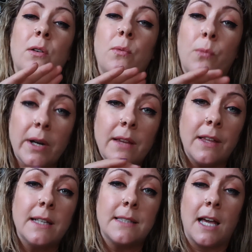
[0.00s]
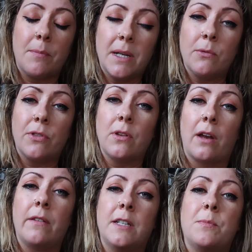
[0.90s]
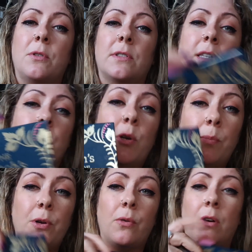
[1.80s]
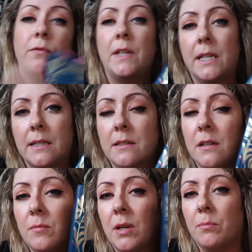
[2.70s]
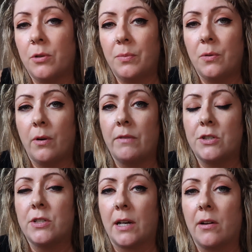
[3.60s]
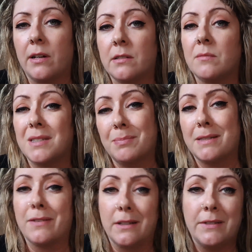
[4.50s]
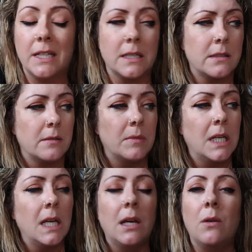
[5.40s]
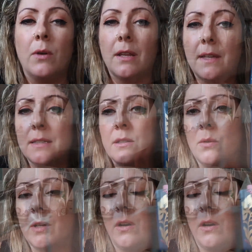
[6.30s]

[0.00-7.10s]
what I think is happening with a lot of these books that poo-poo on veganism and poo-poo on vegetarianism, but specifically veganism, what I think is going